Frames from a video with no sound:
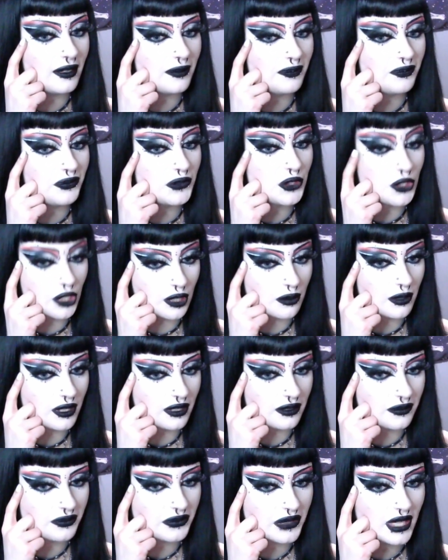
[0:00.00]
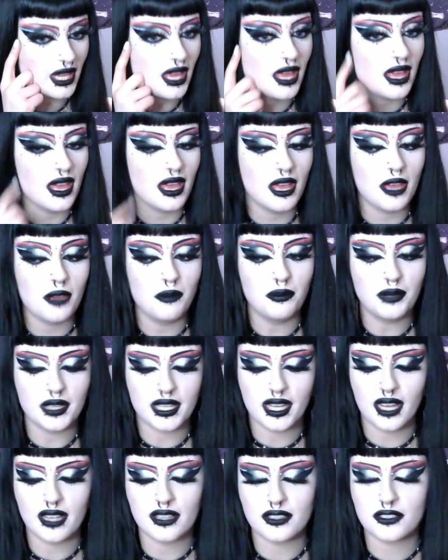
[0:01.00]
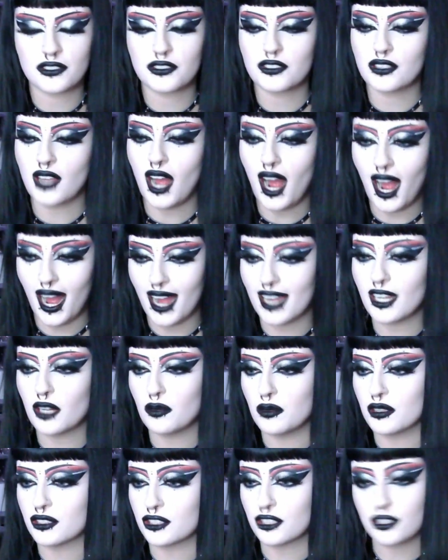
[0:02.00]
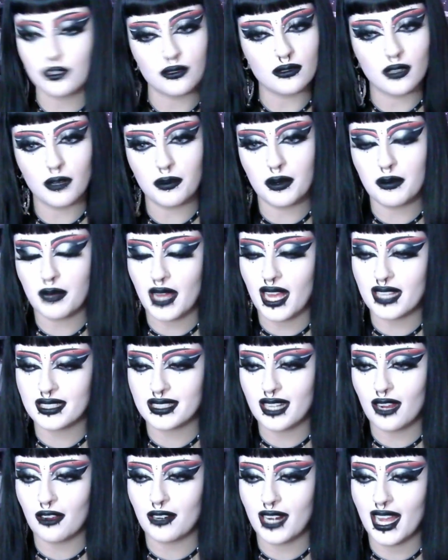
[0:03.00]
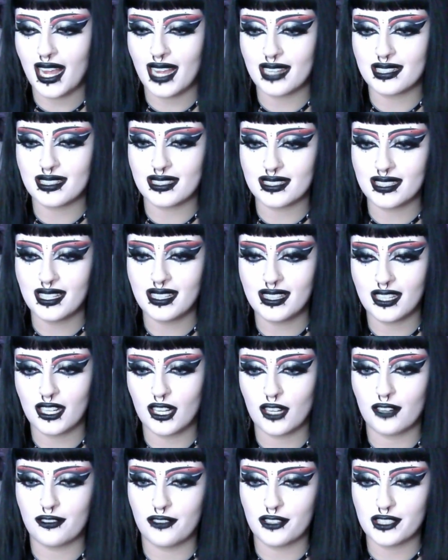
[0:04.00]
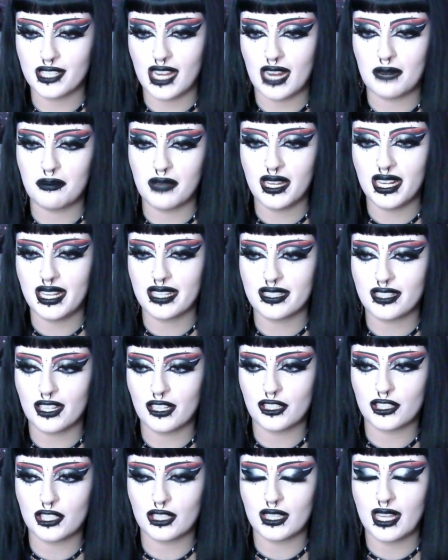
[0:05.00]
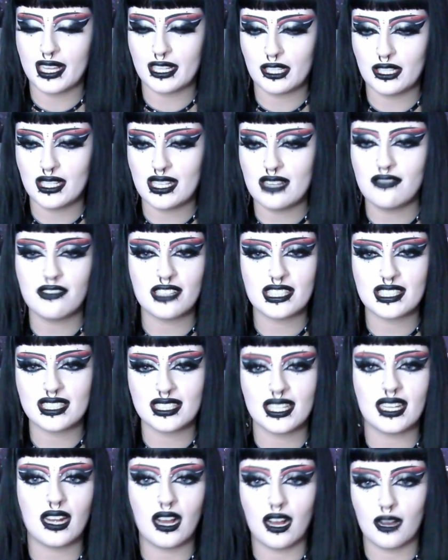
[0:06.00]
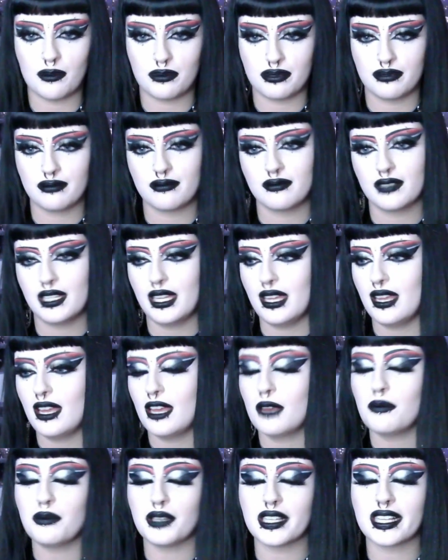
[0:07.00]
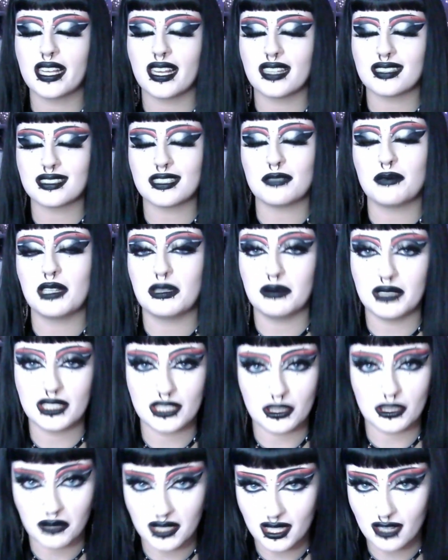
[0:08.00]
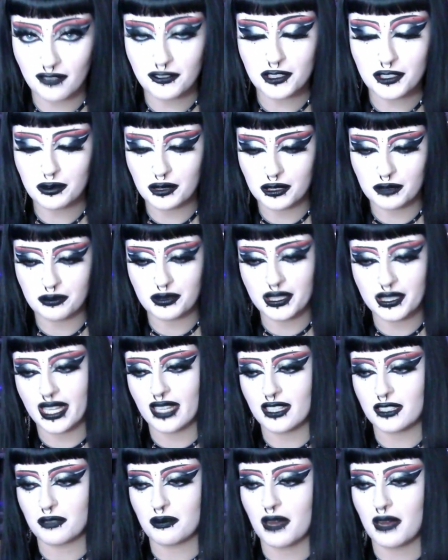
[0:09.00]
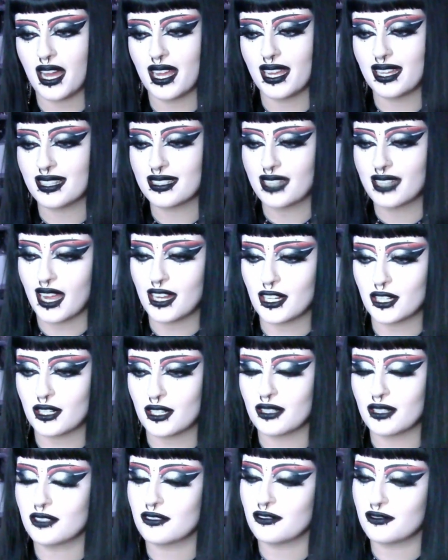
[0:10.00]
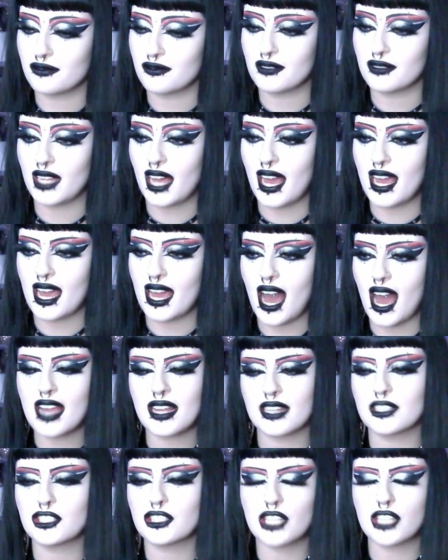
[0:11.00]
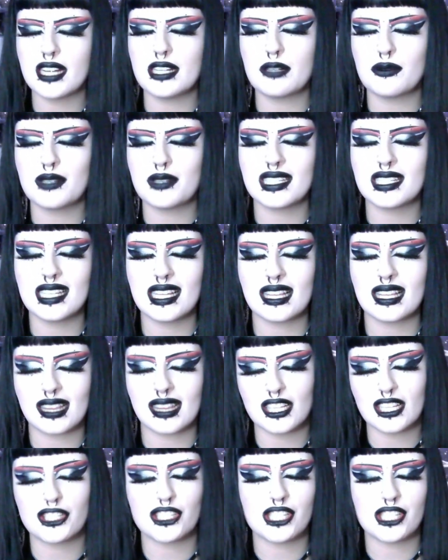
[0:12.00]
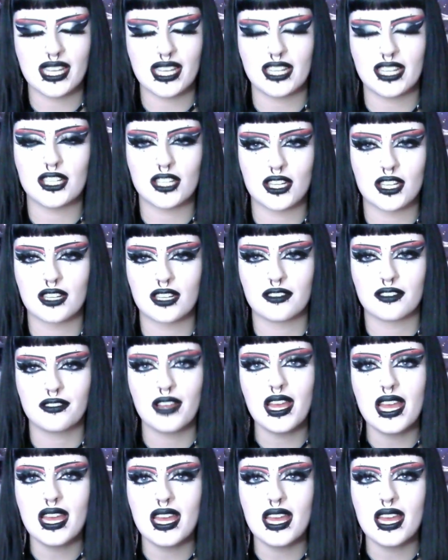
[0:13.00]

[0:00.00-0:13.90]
dermal, because I almost threw up and passed out, and I had to sit there for 10 minutes until I could even sit up because it made me so uncomfortable, because my entire... I genuinely think she hit a nerve.